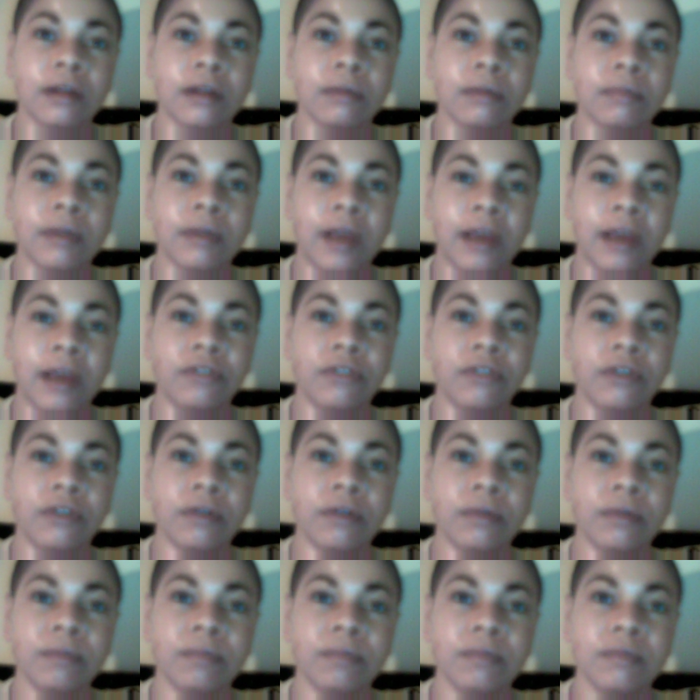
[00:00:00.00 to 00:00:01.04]
last
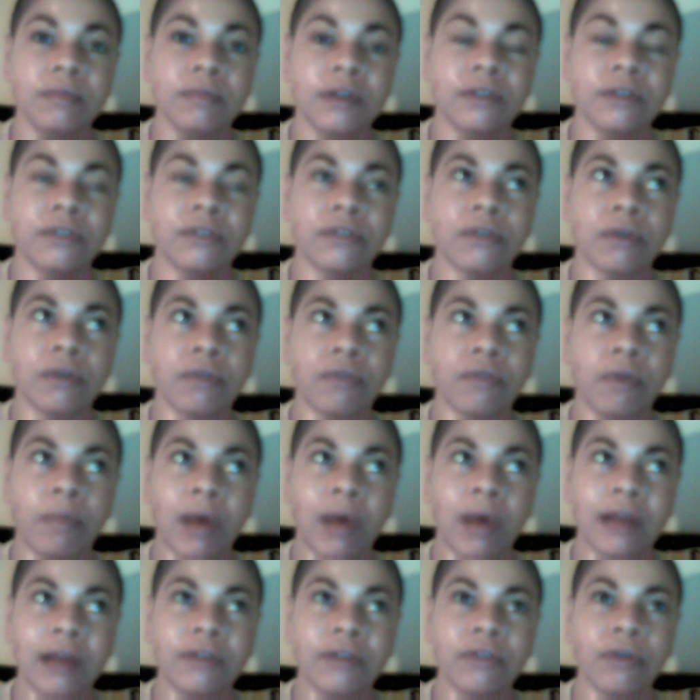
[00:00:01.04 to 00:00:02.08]
year. So from
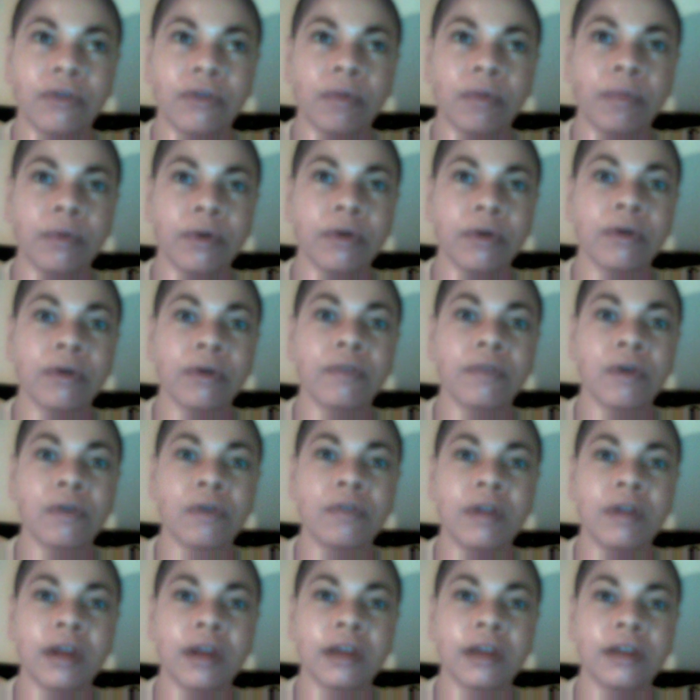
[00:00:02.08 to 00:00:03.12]
October of '09
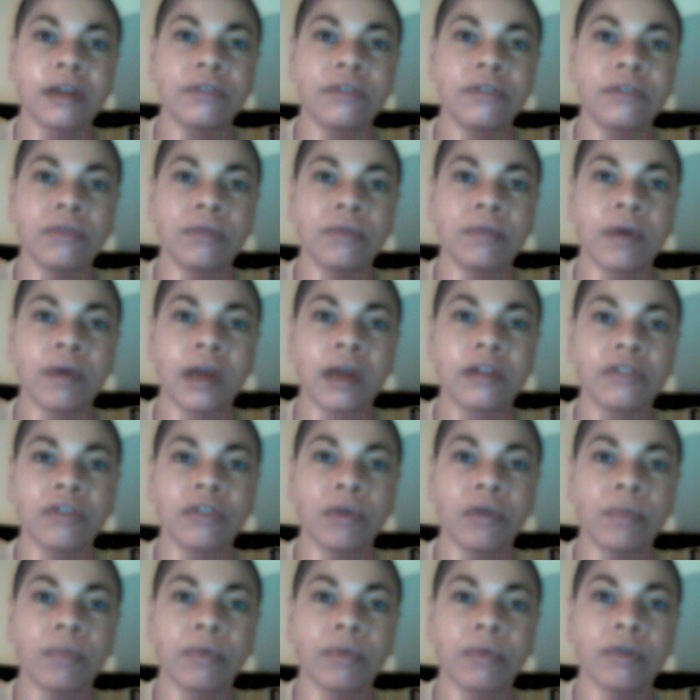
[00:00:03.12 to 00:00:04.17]
to
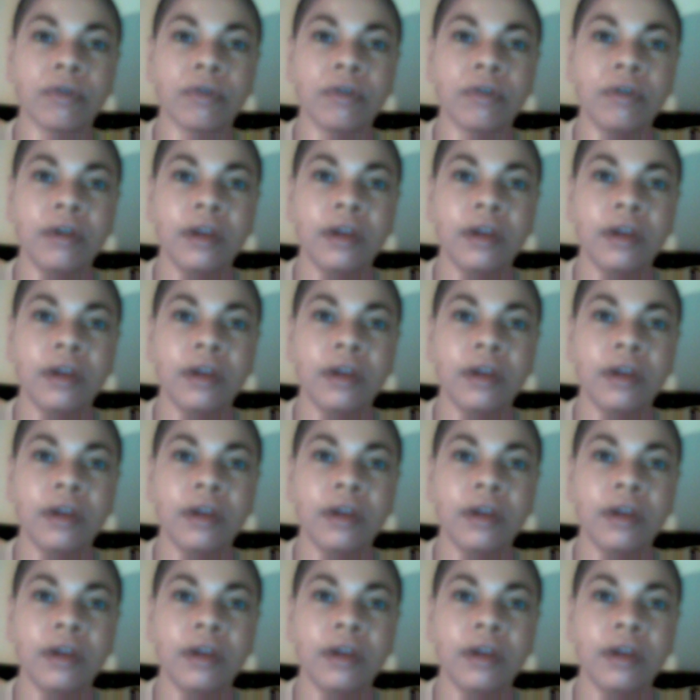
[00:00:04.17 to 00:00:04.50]
October